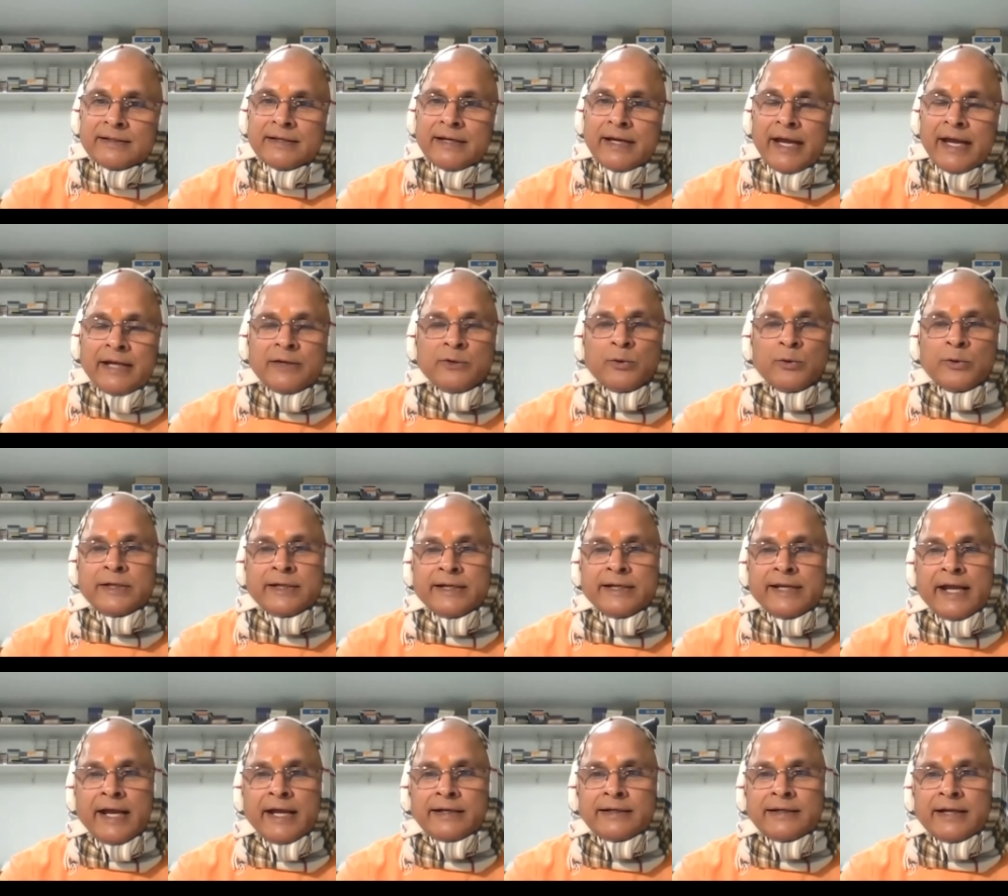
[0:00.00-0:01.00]
I don't
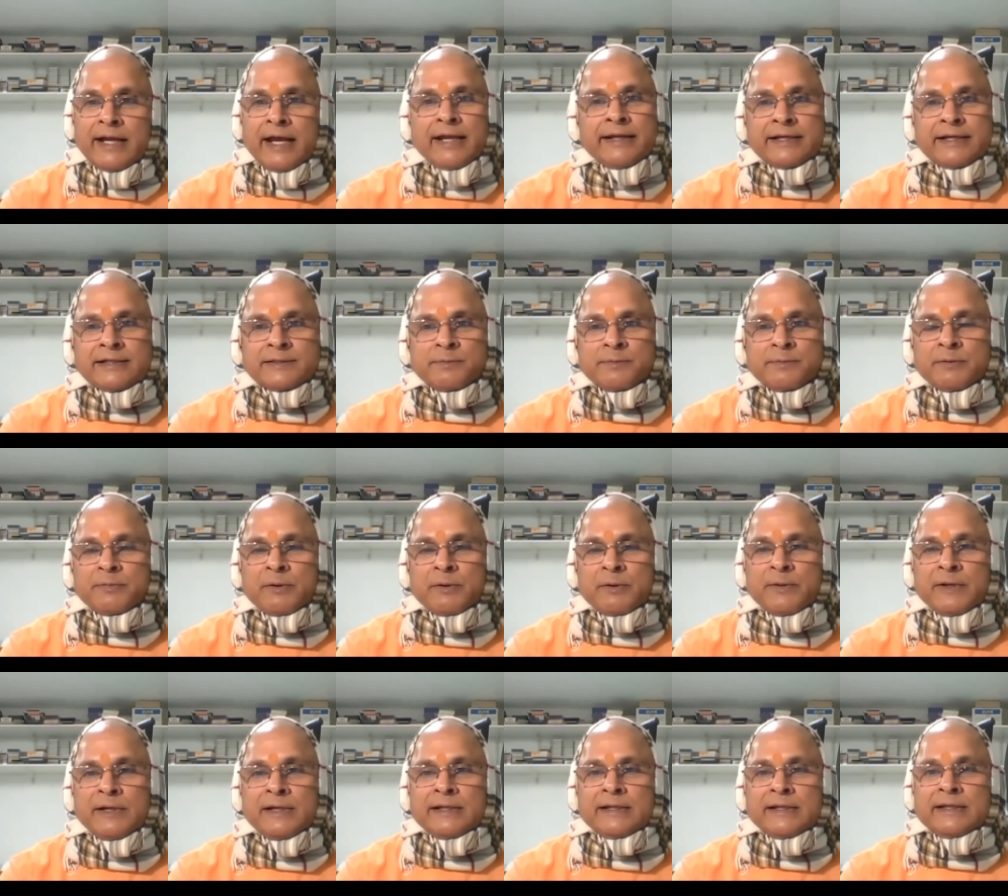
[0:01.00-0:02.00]
react, I respond
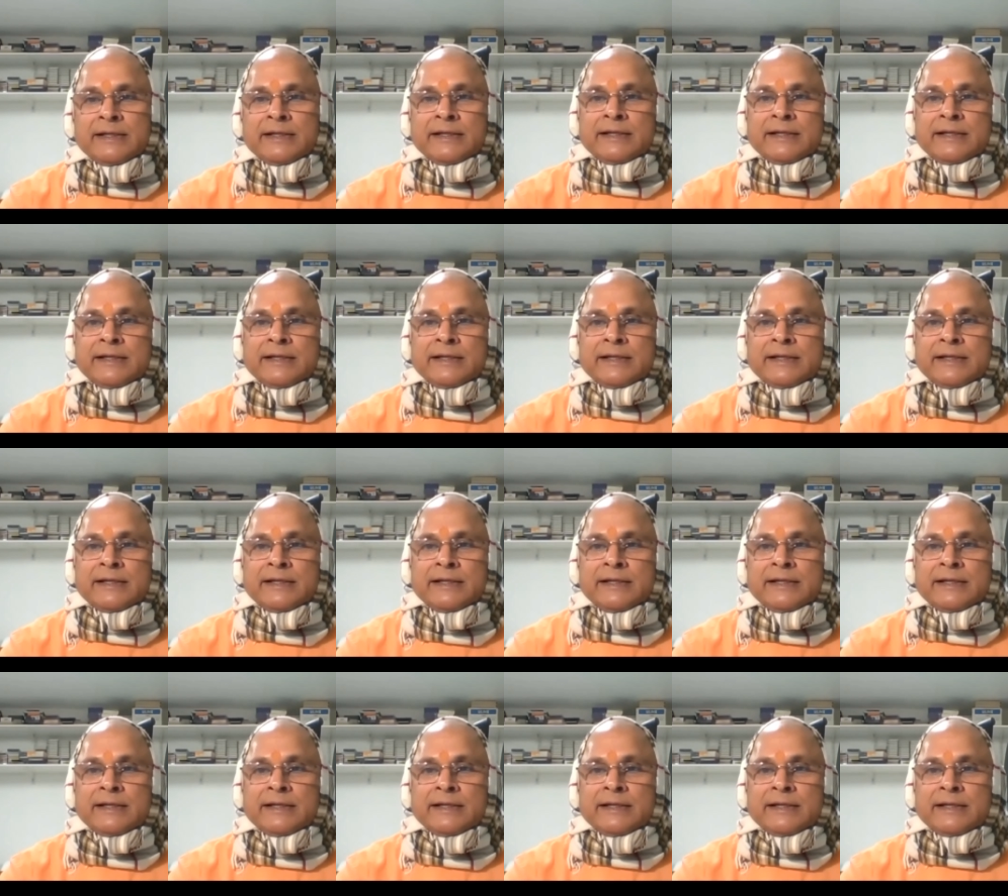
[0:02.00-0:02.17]
properly,